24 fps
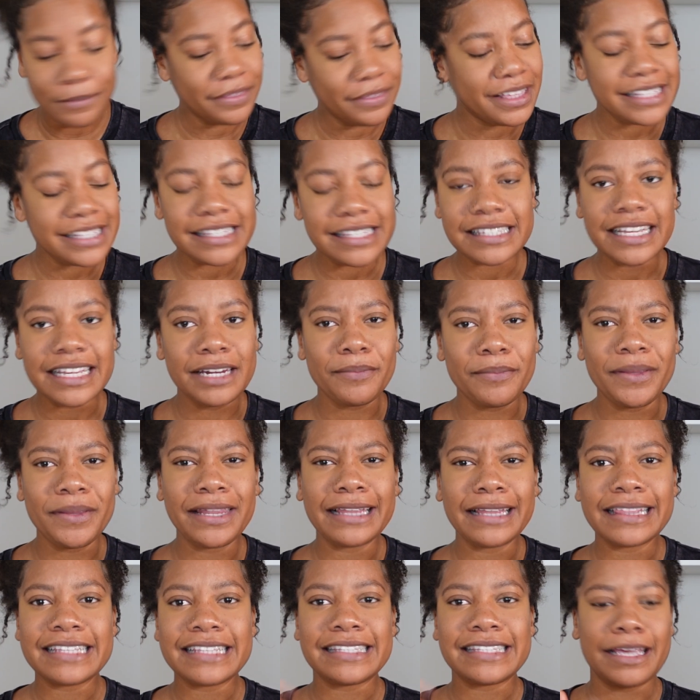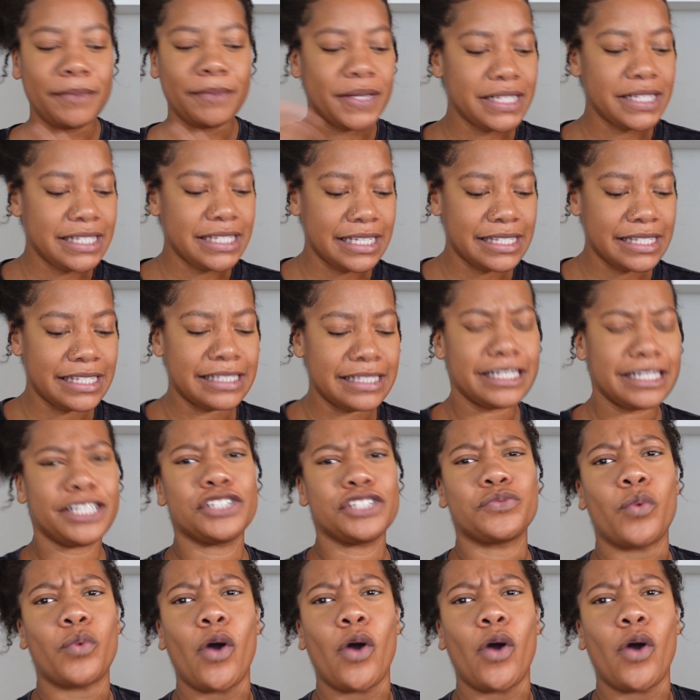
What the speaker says: This is gonna be like the same consistency as